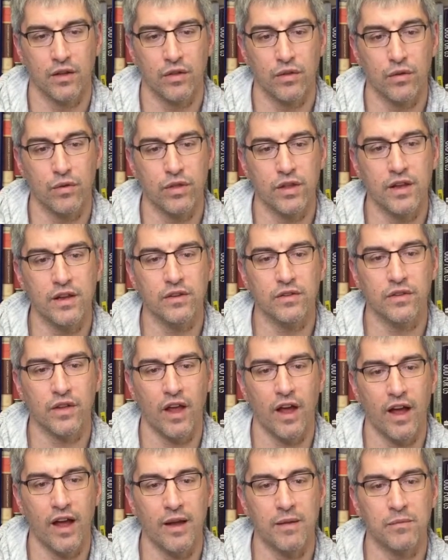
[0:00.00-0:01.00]
Through these
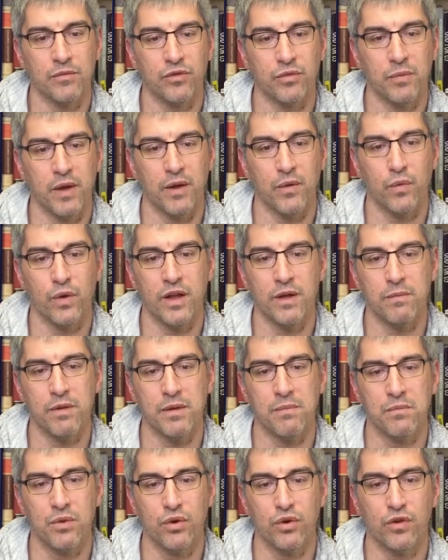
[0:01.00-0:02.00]
times, may we
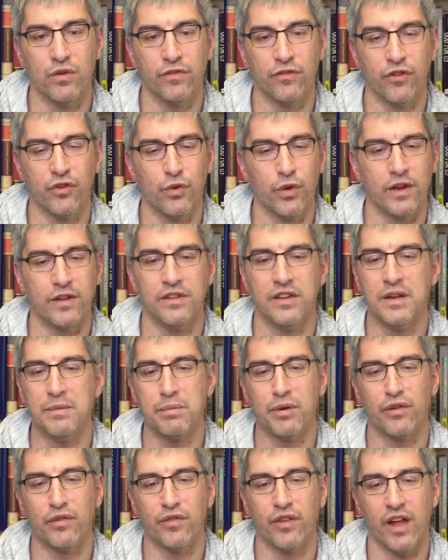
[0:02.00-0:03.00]
be moved to a
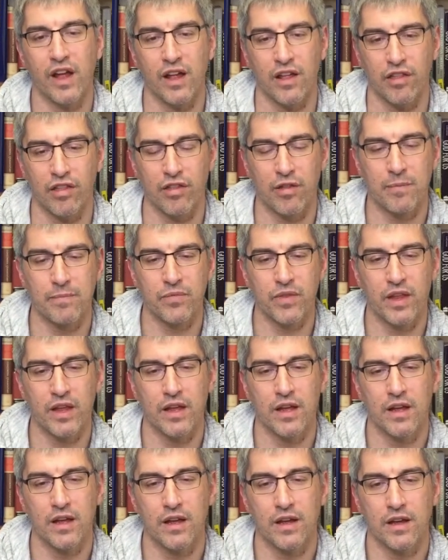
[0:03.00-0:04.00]
deeper faith
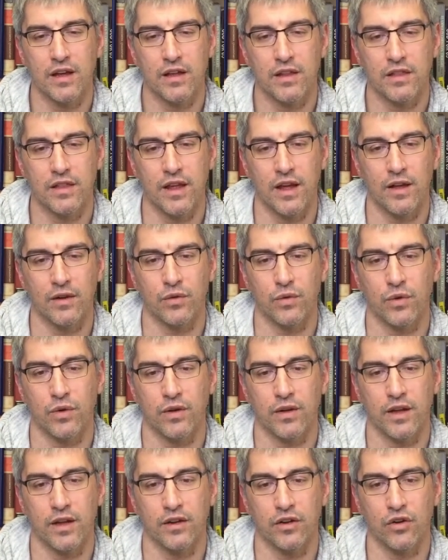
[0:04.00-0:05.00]
that
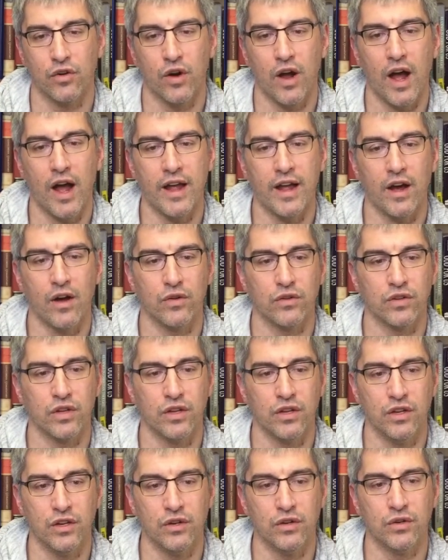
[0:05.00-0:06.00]
can cry out to
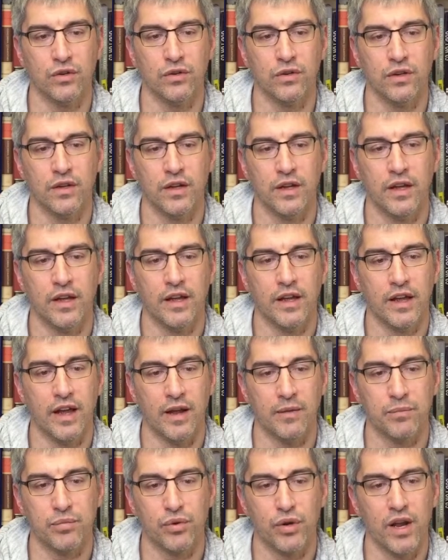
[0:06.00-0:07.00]
you
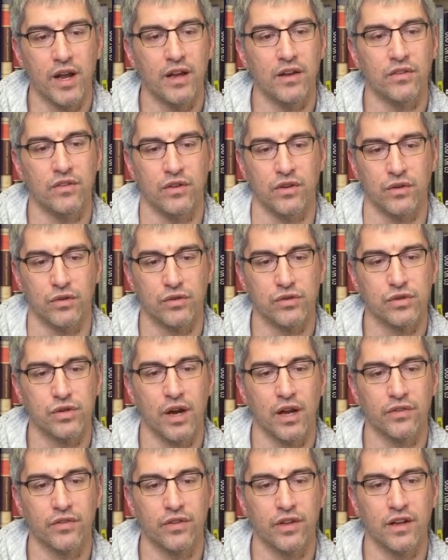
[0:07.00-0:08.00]
and praise you,
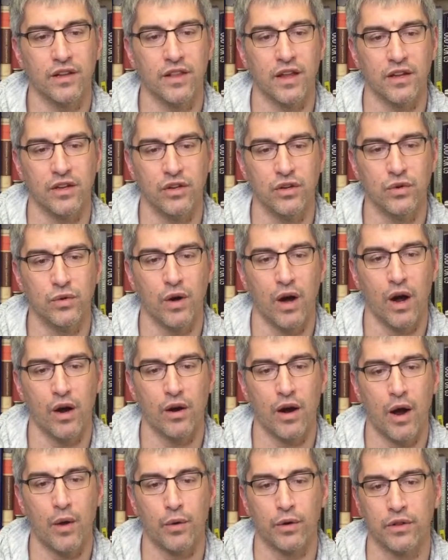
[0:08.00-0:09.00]
trusting that you
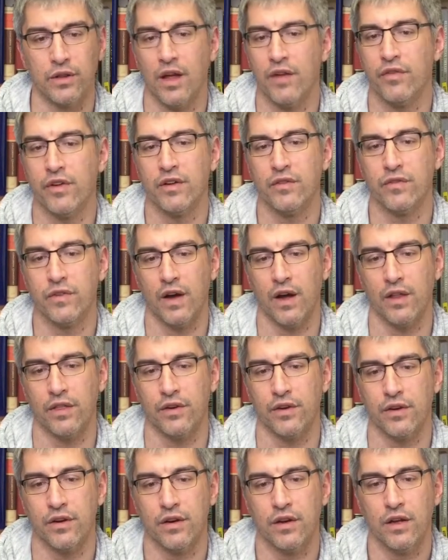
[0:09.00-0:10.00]
are our loving
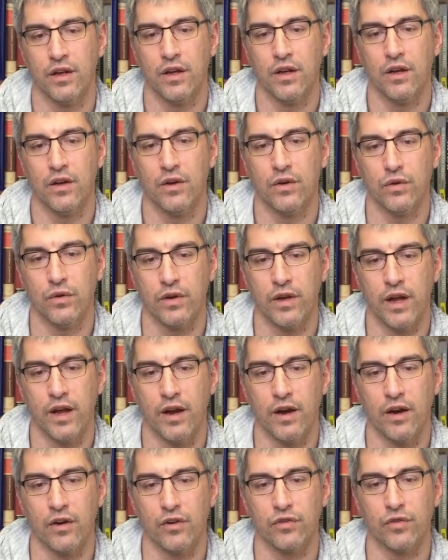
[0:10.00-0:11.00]
Father who
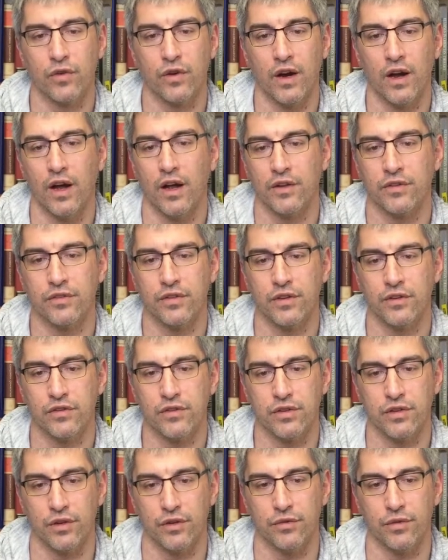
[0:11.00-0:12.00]
cares for us, his
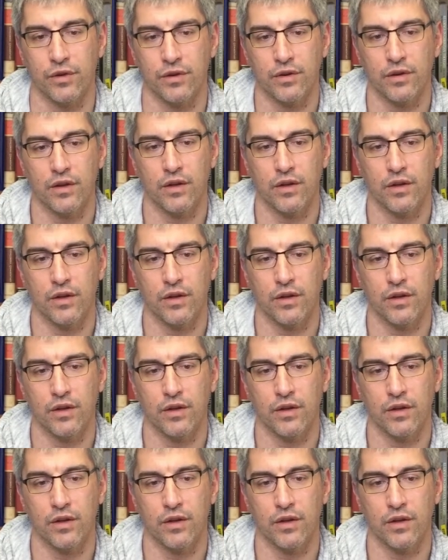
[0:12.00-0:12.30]
children.